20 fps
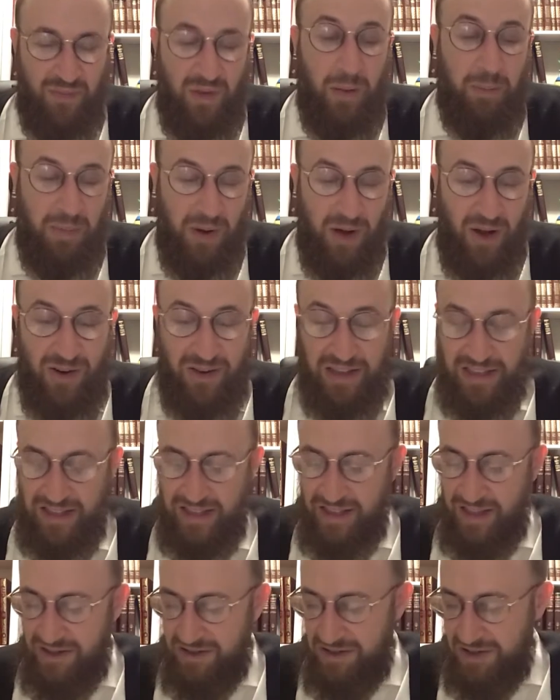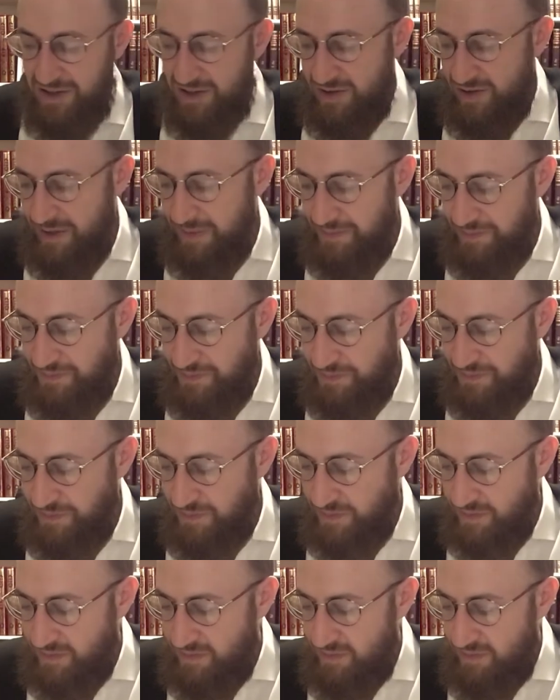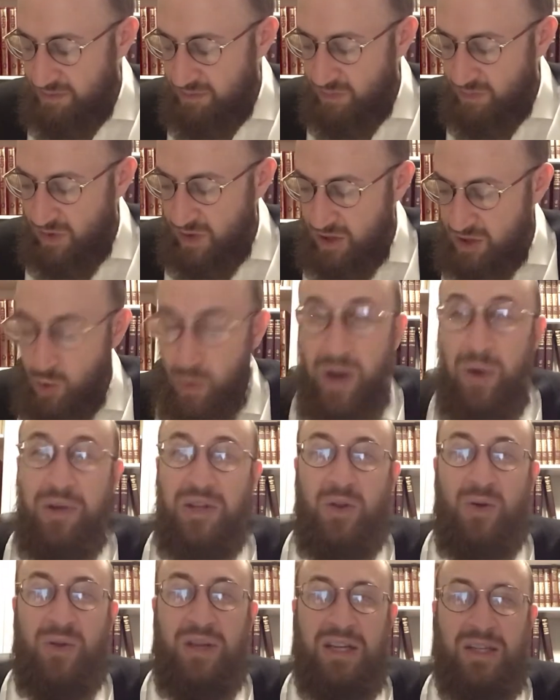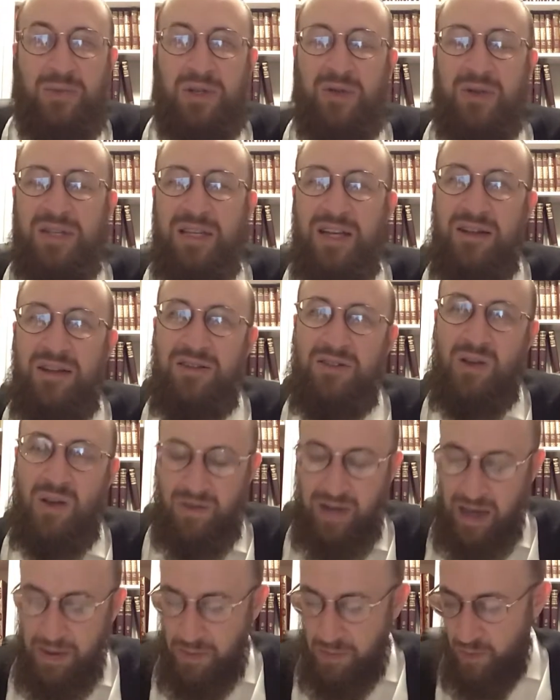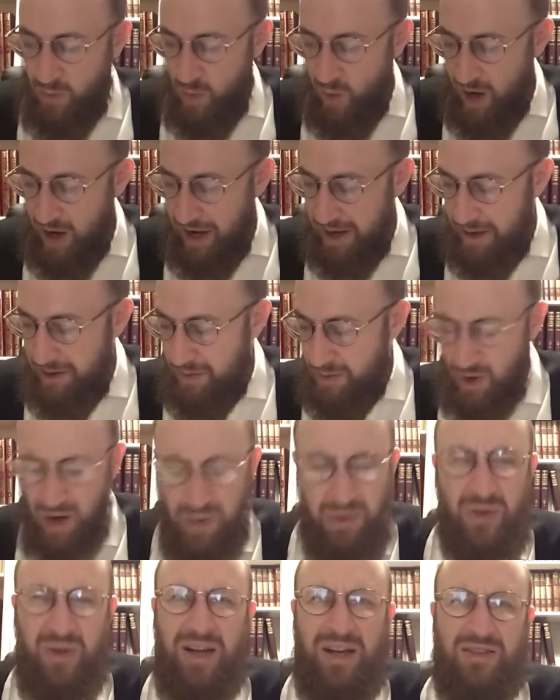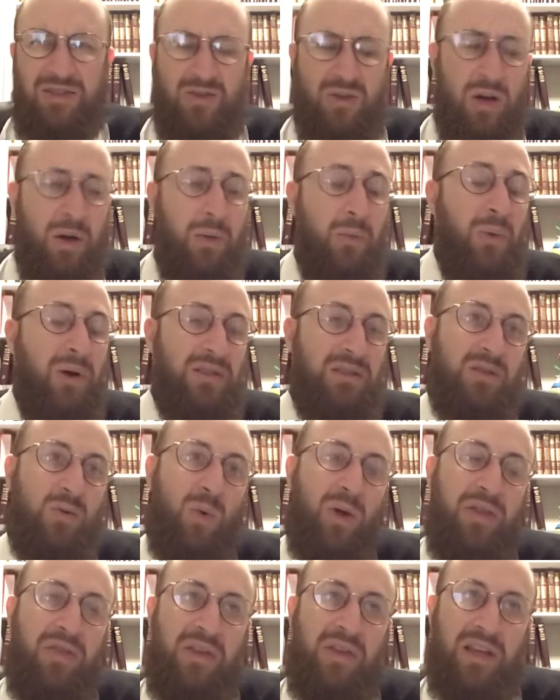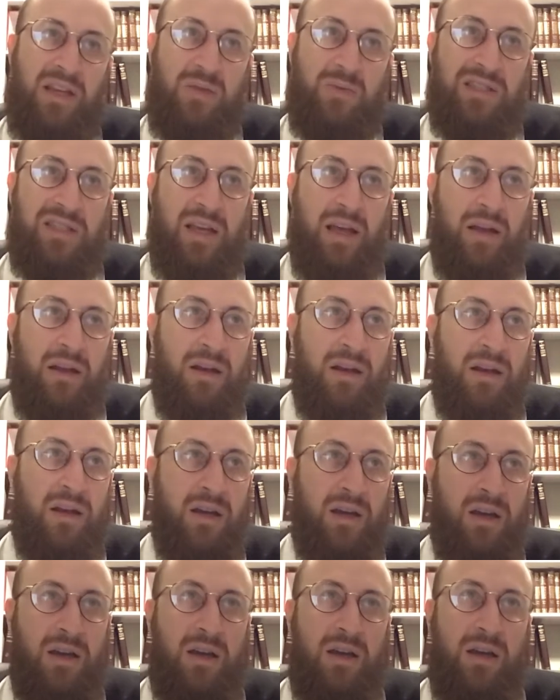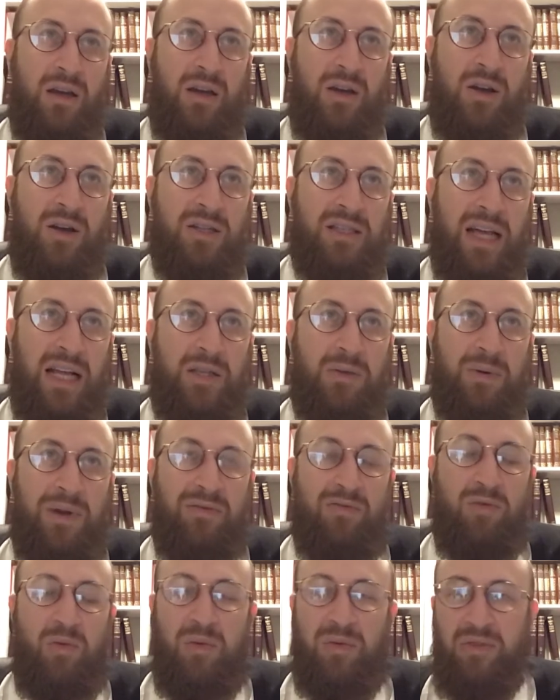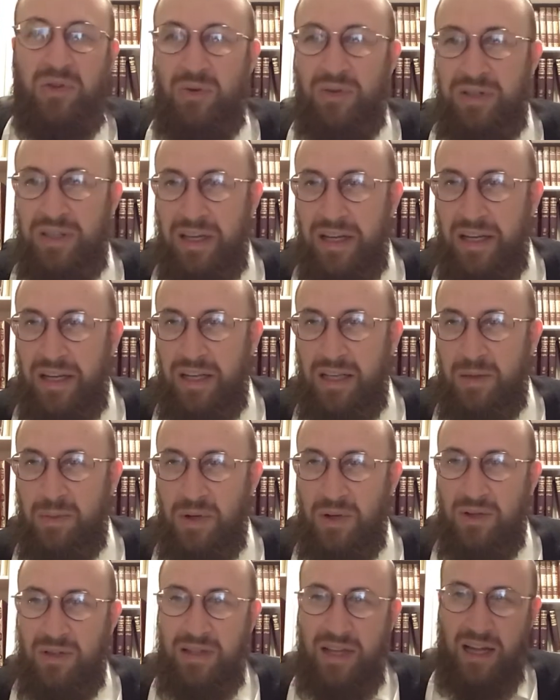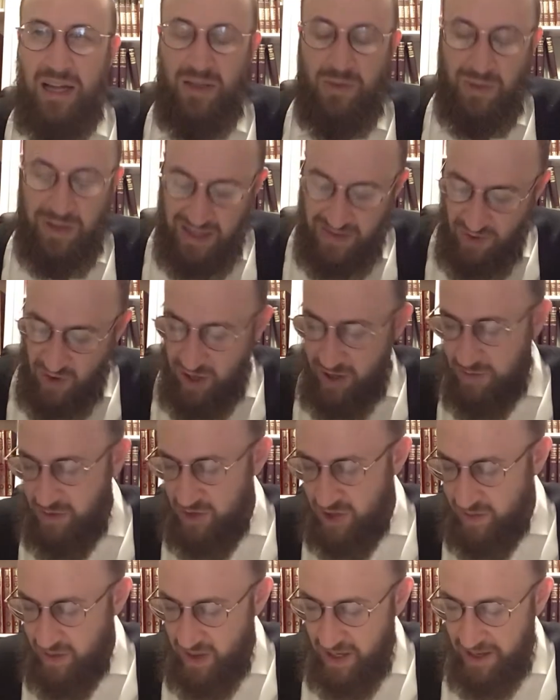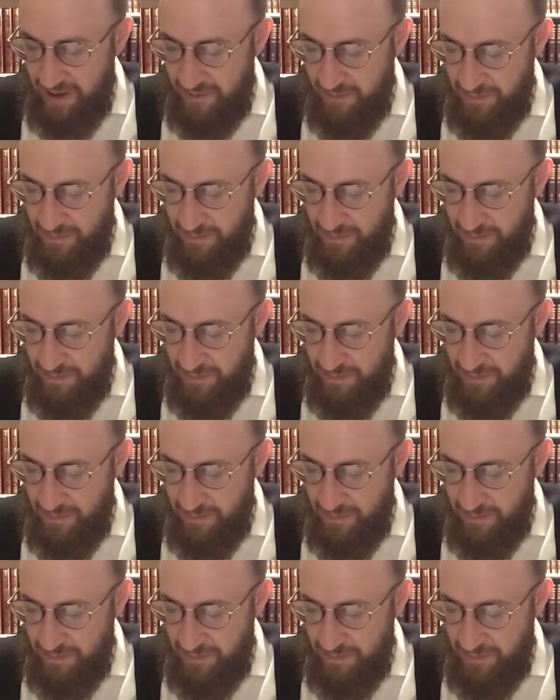Ba'aretz, in Eretz Yisrael. So where do we do this? We do this in Eretz Yisrael, right? Why? Why do we do it in Eretz Yisrael? Well, so one thing, as we said, because that's where Avraham Avinu did it, because that's where there's V'hayim Shemaya.